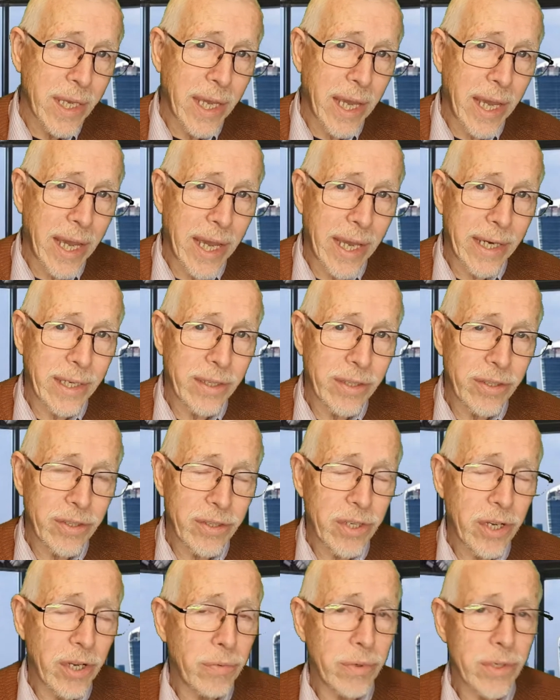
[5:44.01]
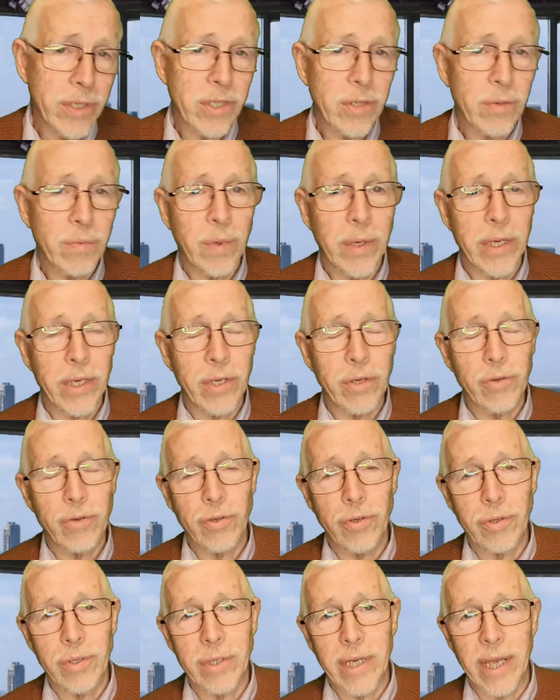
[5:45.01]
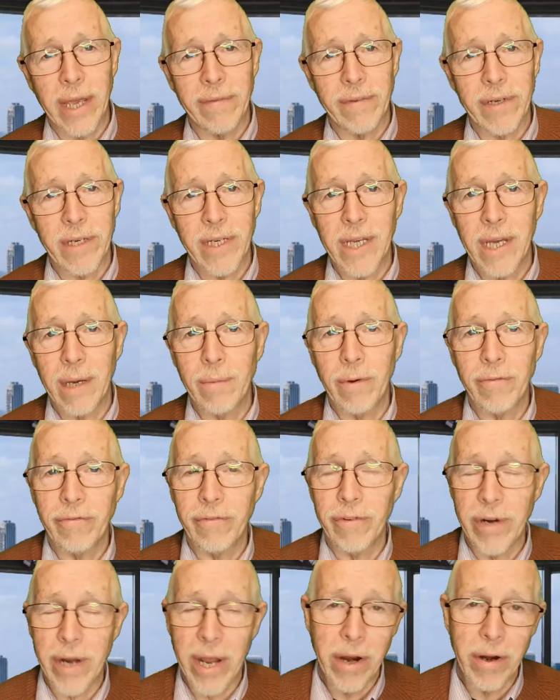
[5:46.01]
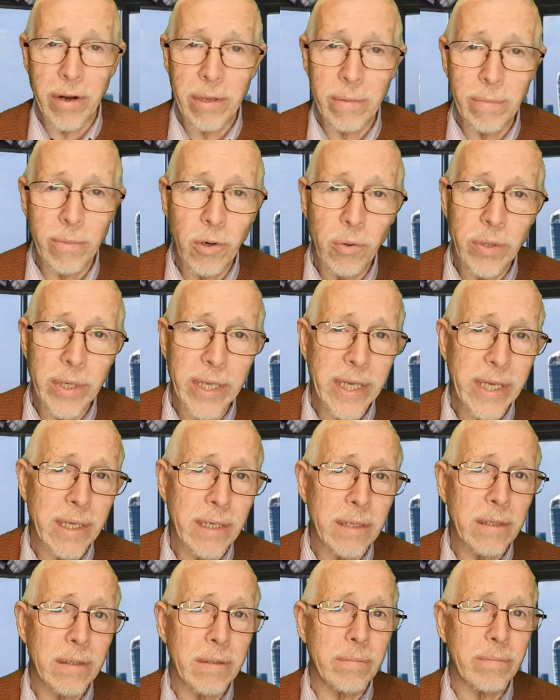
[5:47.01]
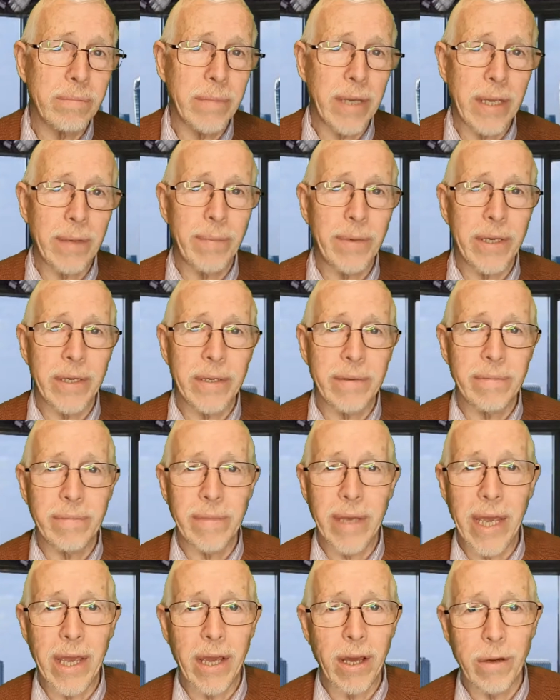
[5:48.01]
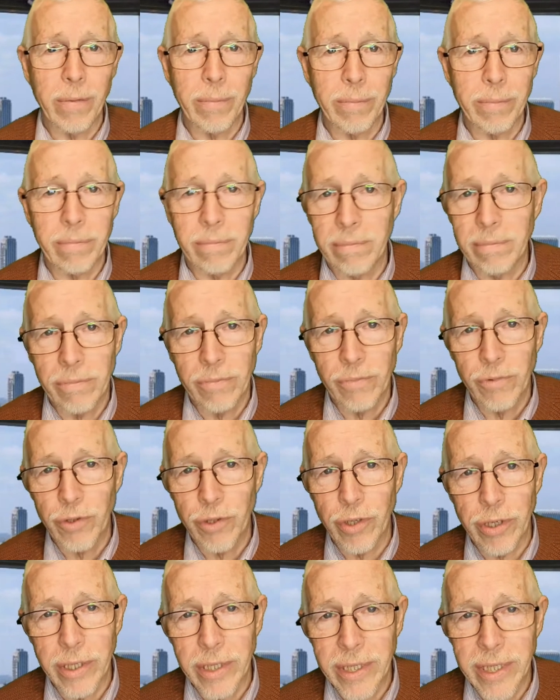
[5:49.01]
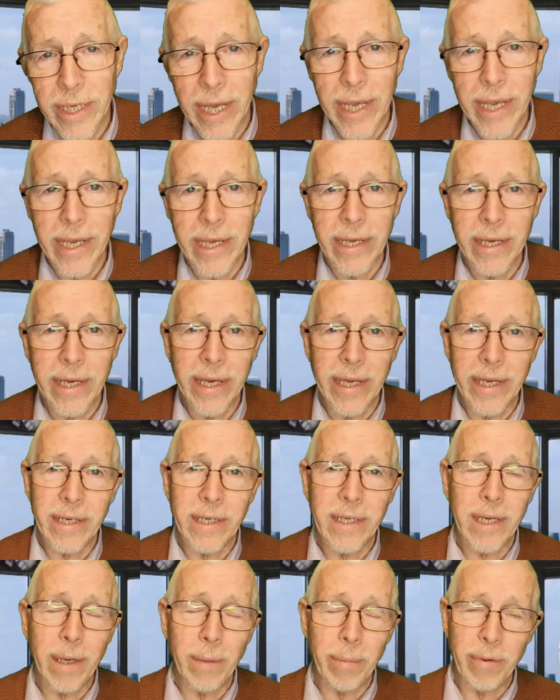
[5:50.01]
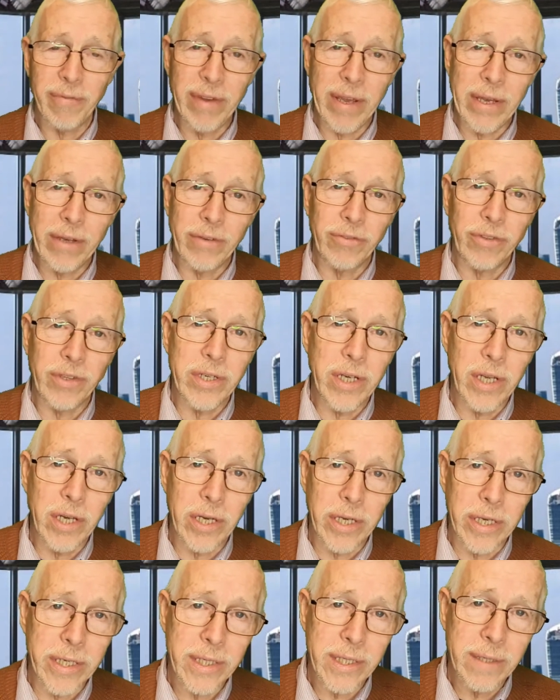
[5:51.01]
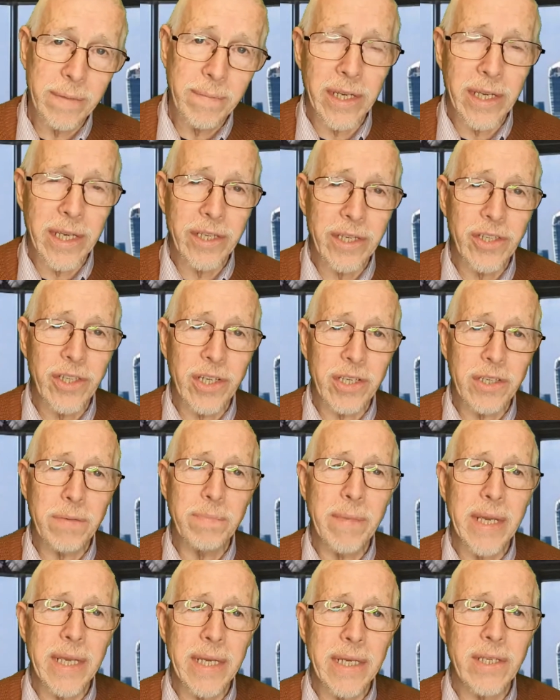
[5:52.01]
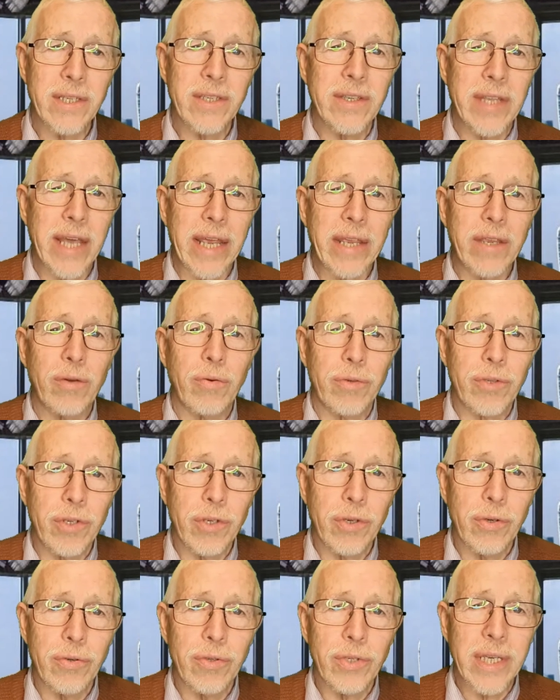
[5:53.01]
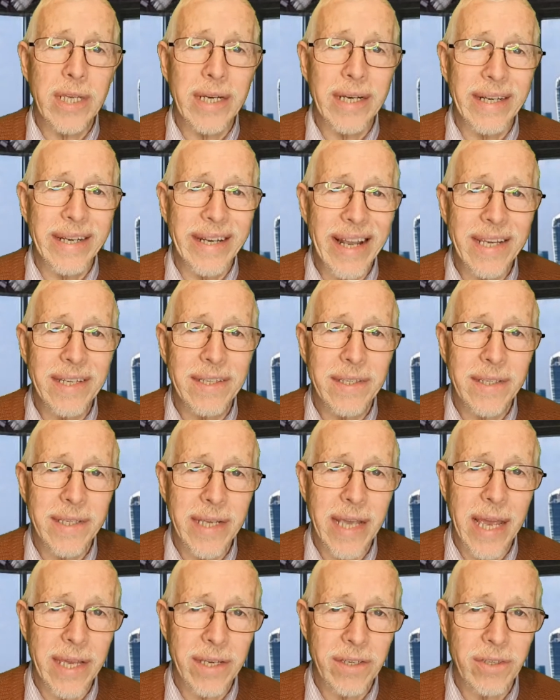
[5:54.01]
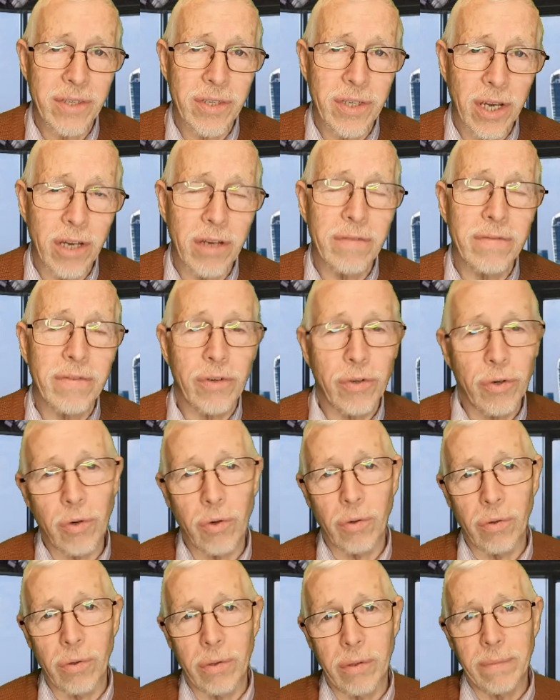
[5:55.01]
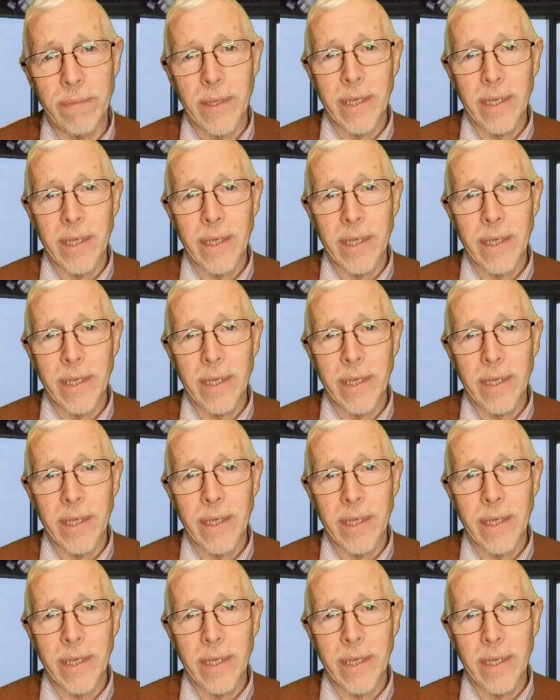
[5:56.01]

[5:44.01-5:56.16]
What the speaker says: And there's no reason why you shouldn't have it to come on for an hour in the morning, maybe an hour during the day and a couple of hours at night. It just means that you're using less gas overall,